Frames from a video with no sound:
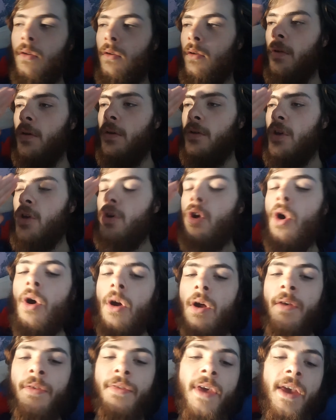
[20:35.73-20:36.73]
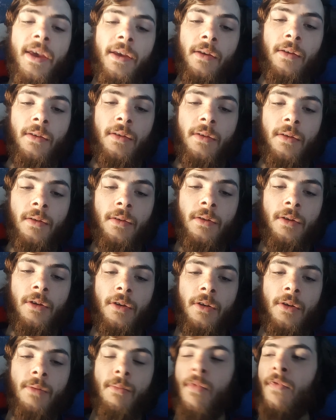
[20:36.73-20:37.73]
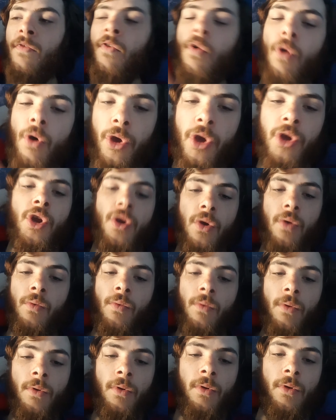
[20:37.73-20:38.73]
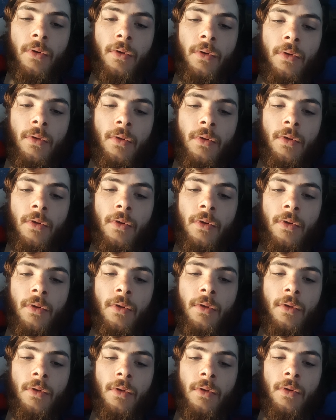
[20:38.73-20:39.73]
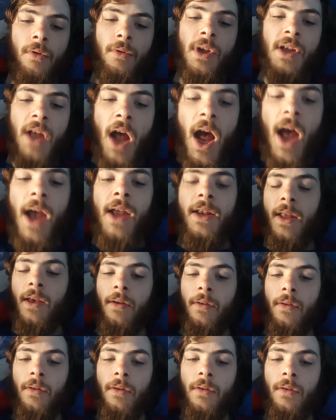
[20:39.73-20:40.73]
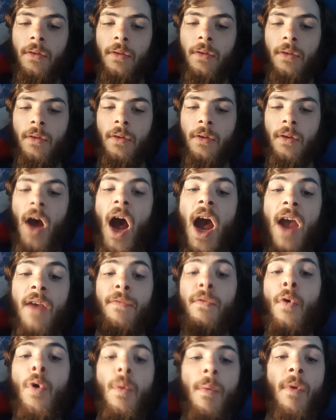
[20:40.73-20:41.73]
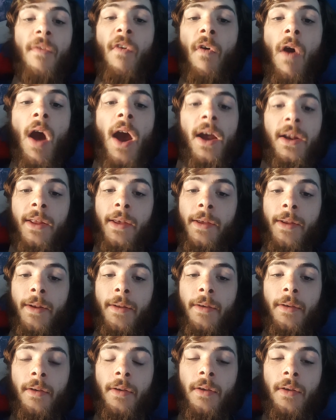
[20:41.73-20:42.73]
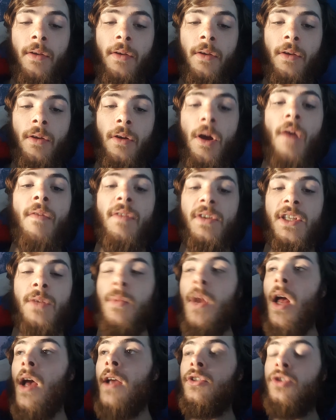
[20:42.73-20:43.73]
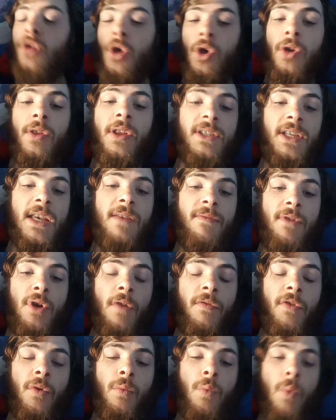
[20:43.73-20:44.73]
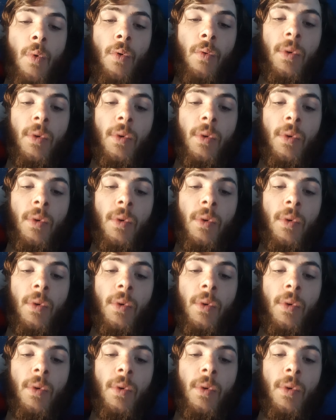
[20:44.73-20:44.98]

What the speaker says: You gotta think before you do. Like I did. I thought before I did. Obviously, when I took the TV off the wall,